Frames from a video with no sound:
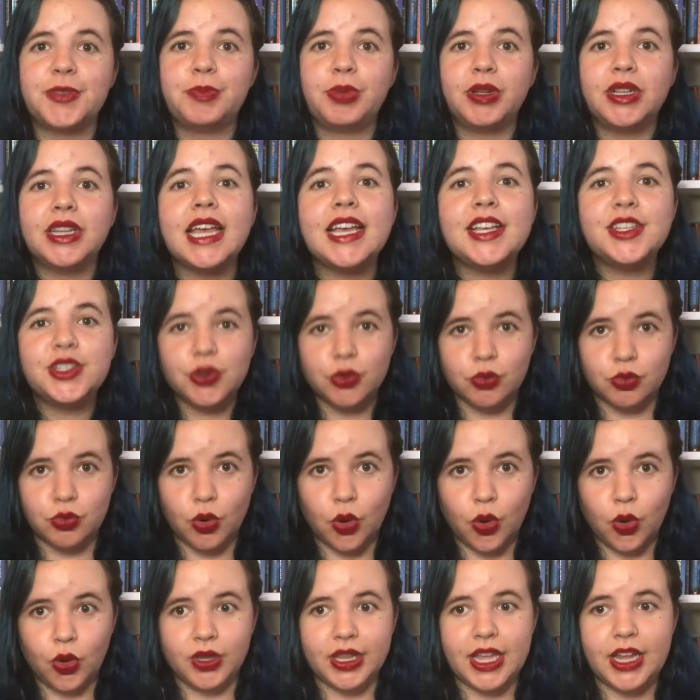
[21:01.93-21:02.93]
plays a
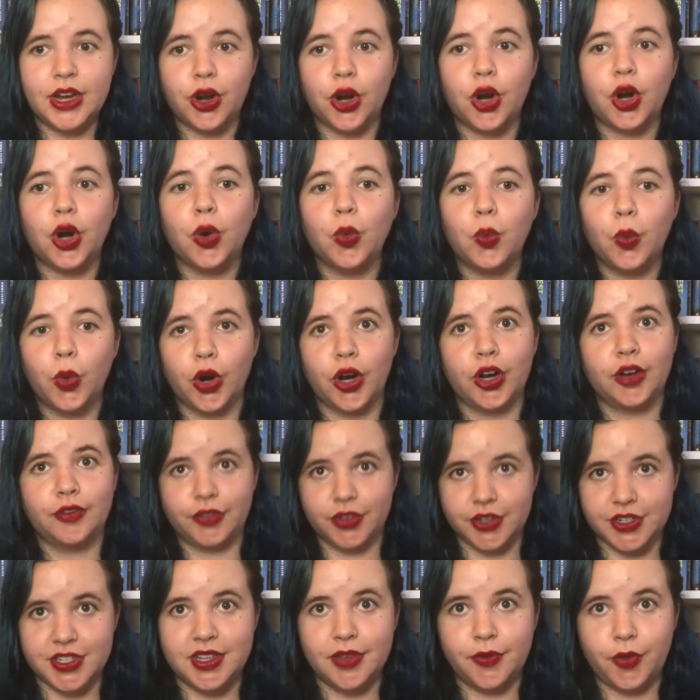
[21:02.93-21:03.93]
role in her work for
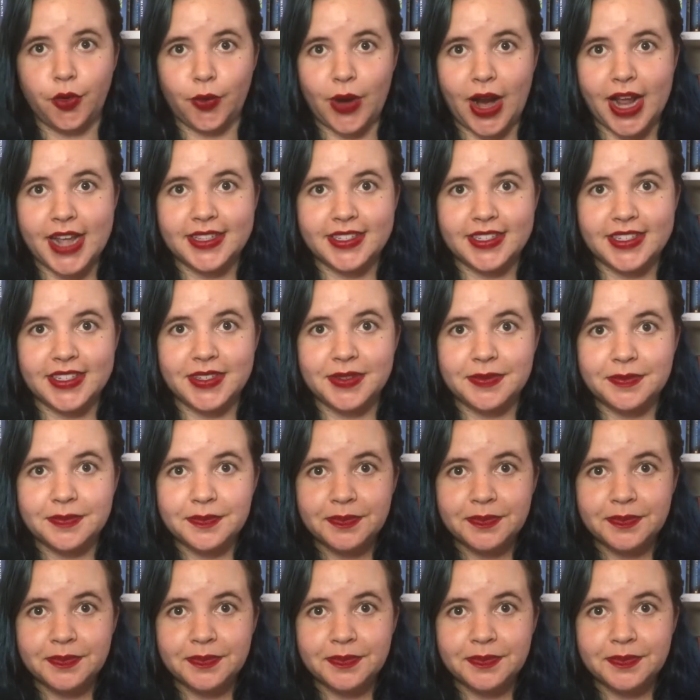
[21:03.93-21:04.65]
civil rights.